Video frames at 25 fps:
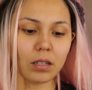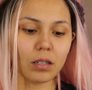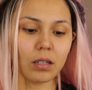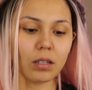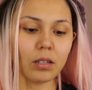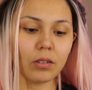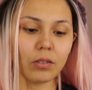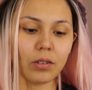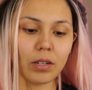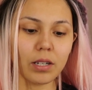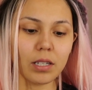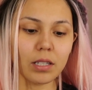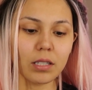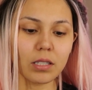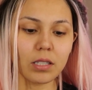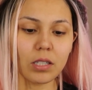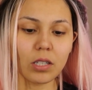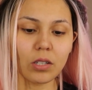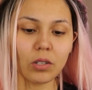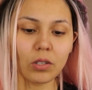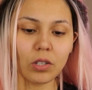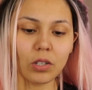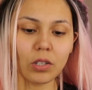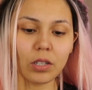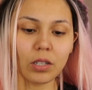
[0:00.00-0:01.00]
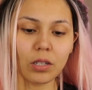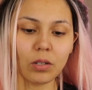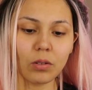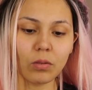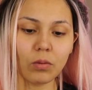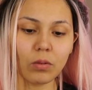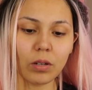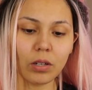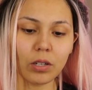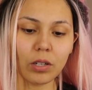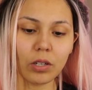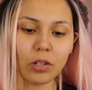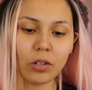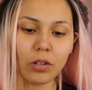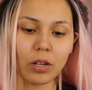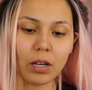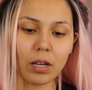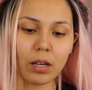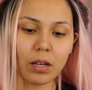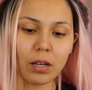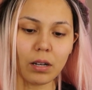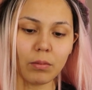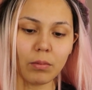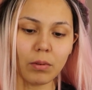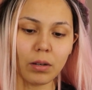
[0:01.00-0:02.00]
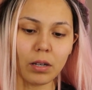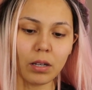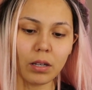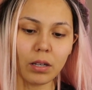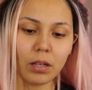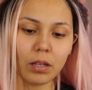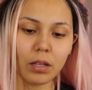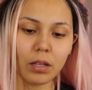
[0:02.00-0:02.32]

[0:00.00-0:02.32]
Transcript: All right, so you're gonna wanna grab